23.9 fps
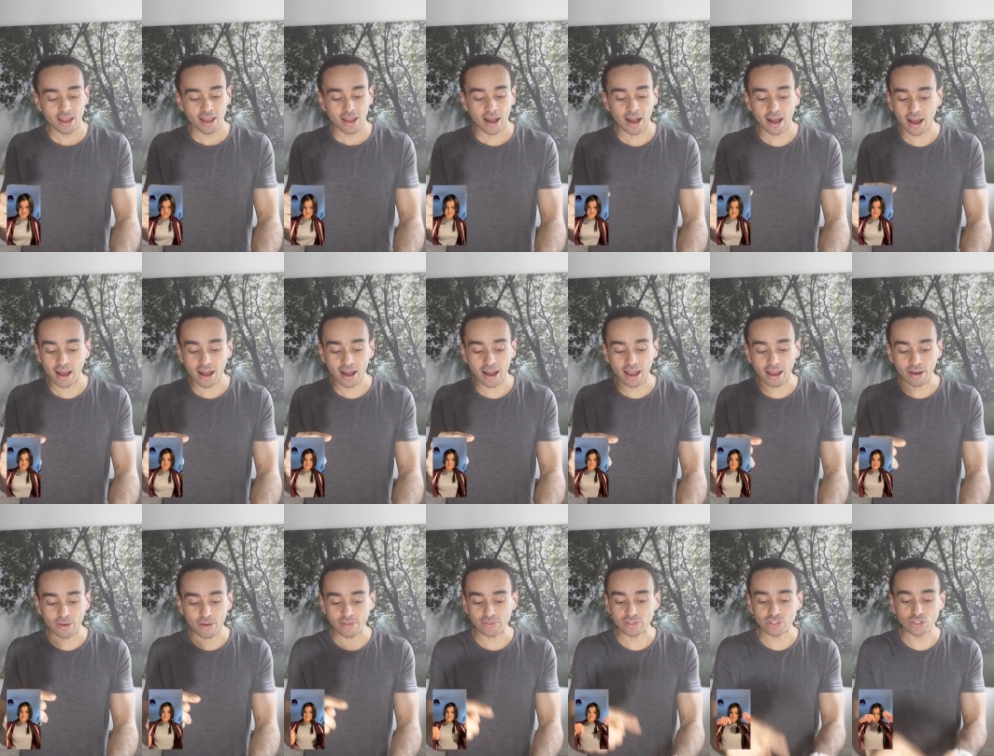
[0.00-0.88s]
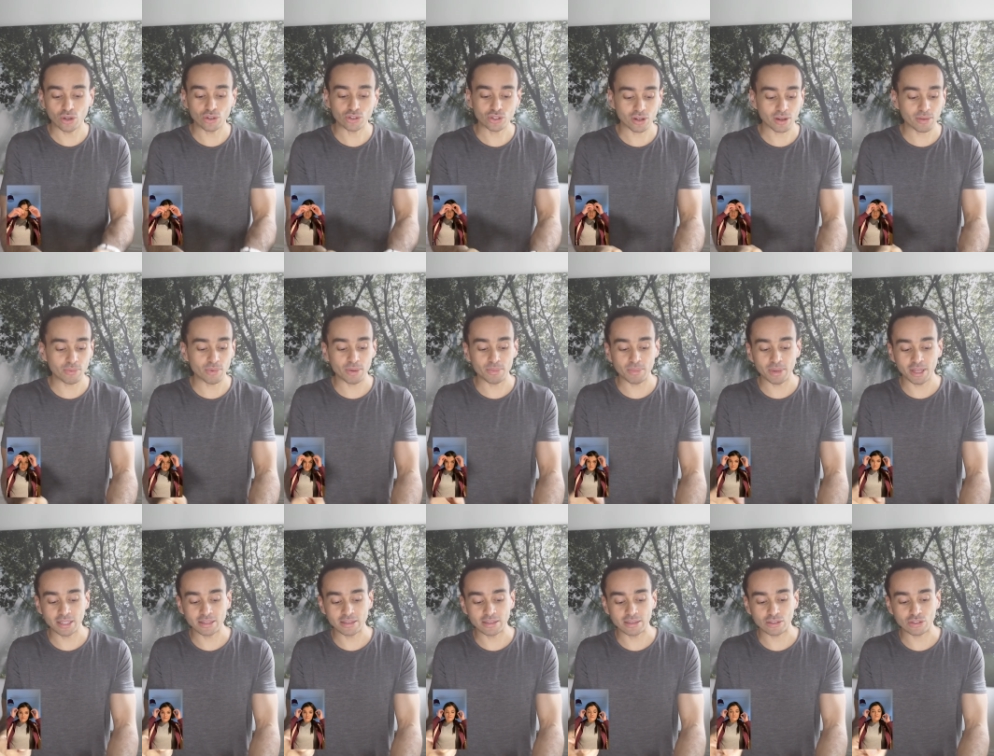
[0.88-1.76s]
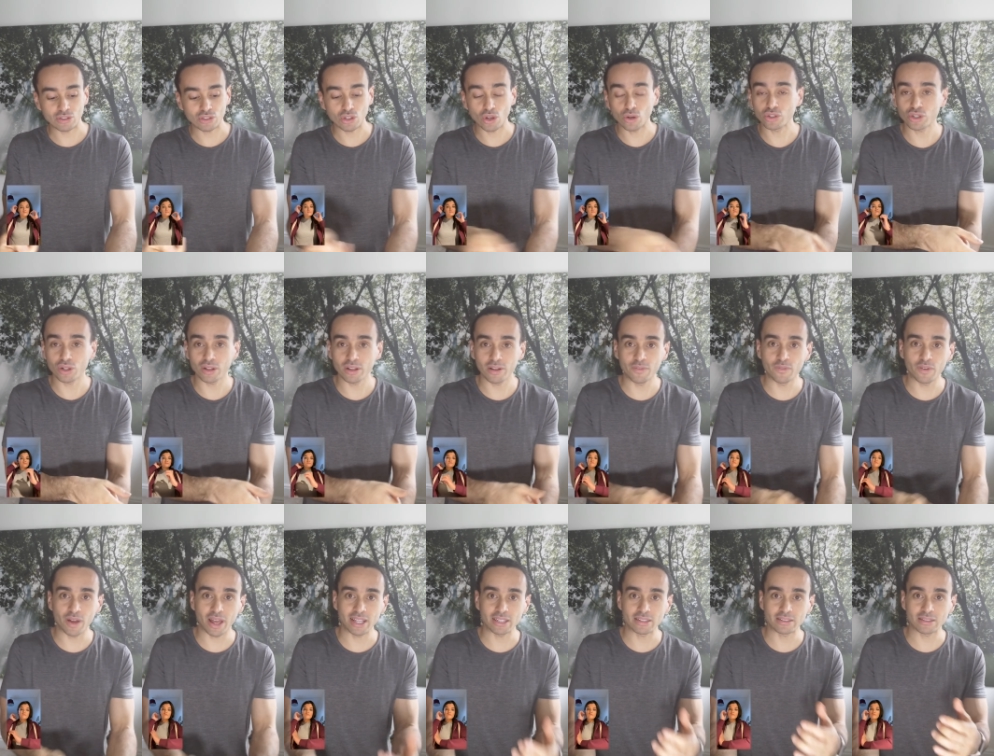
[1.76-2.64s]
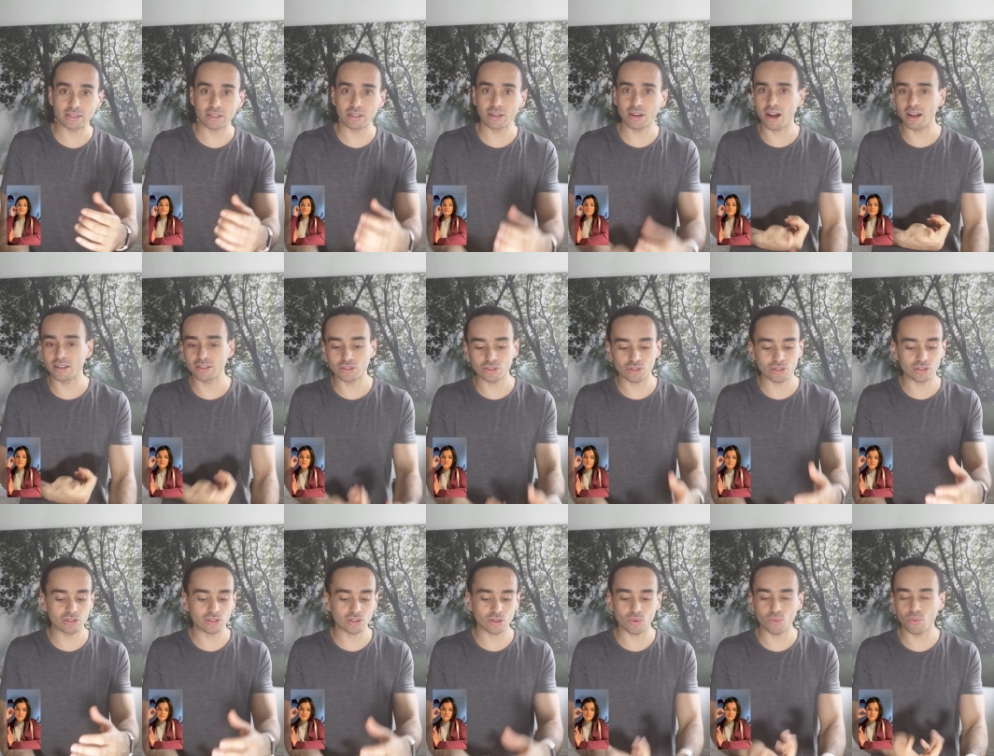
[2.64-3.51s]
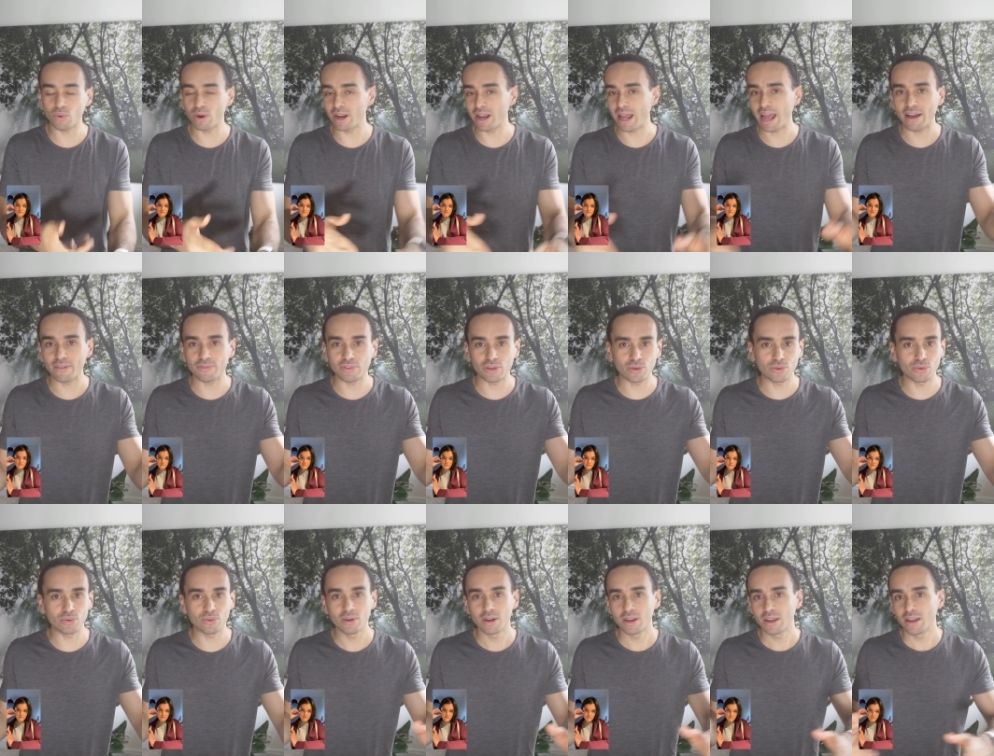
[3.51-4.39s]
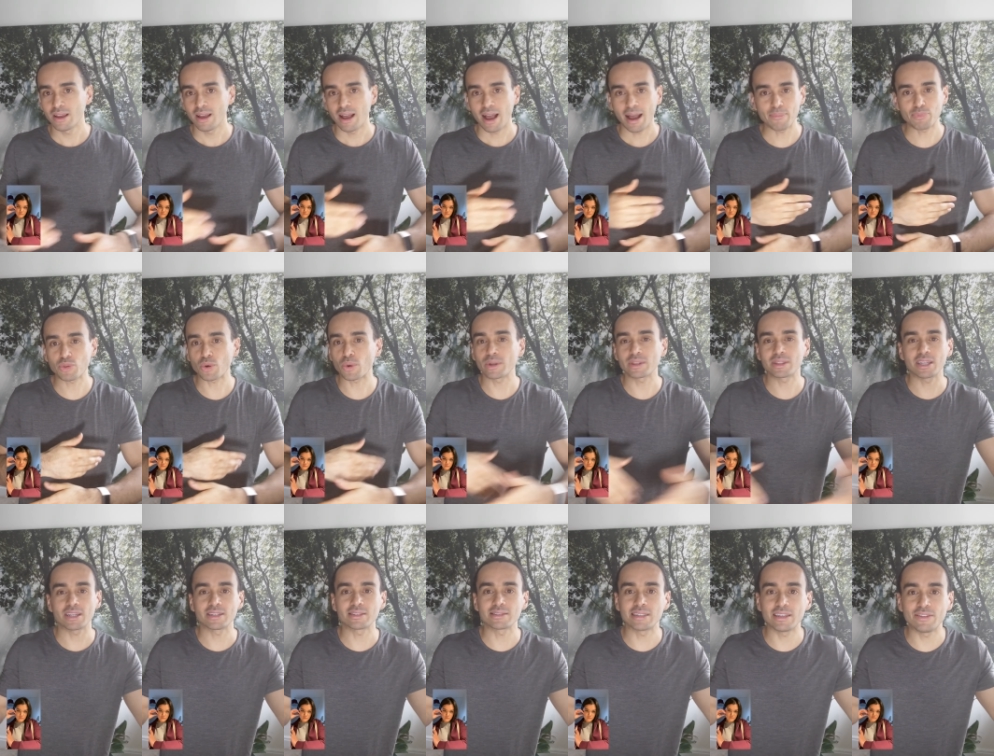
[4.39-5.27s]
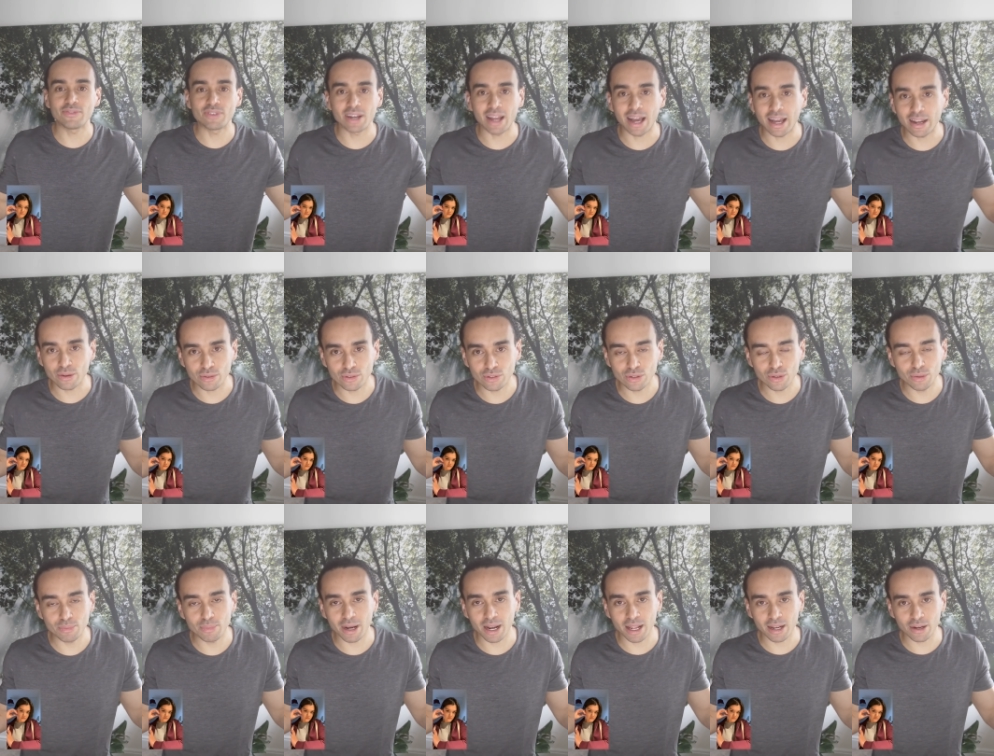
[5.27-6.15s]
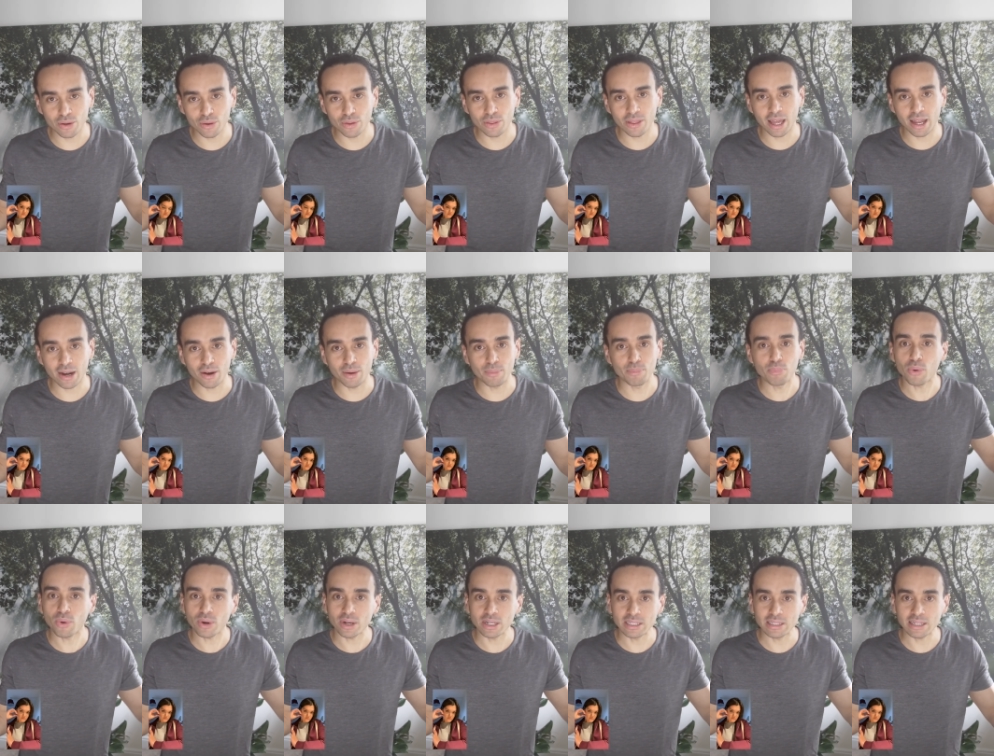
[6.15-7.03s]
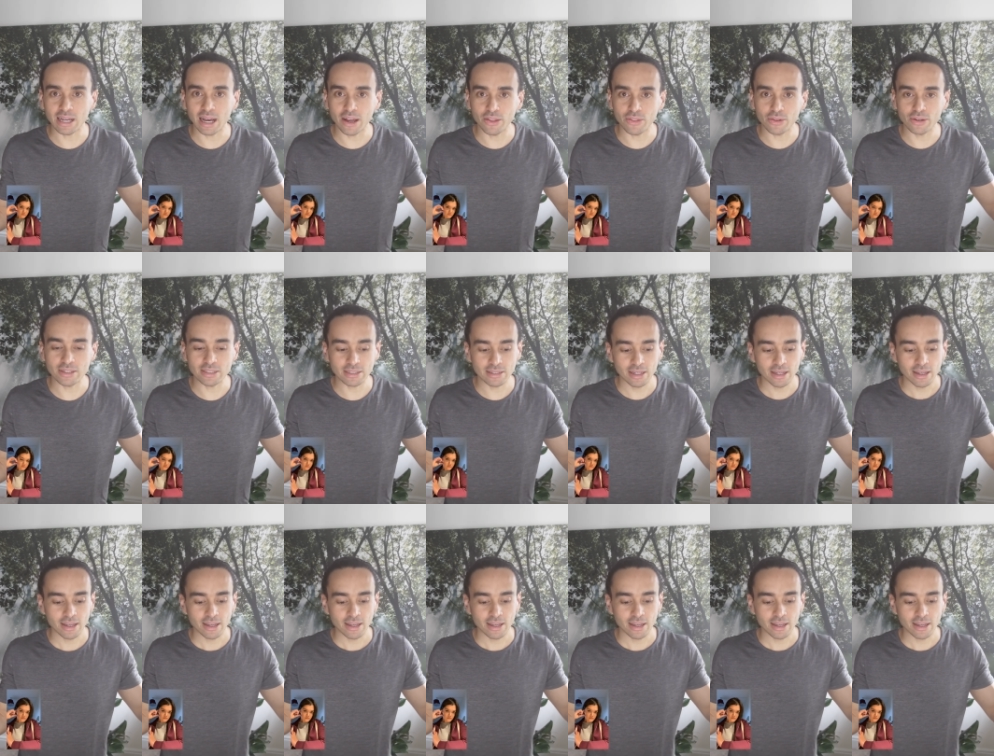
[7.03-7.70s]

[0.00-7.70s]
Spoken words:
I don't have social commitments, social events, concerts, or what have you. I'm throwing things even I don't do, but I know that are important to others.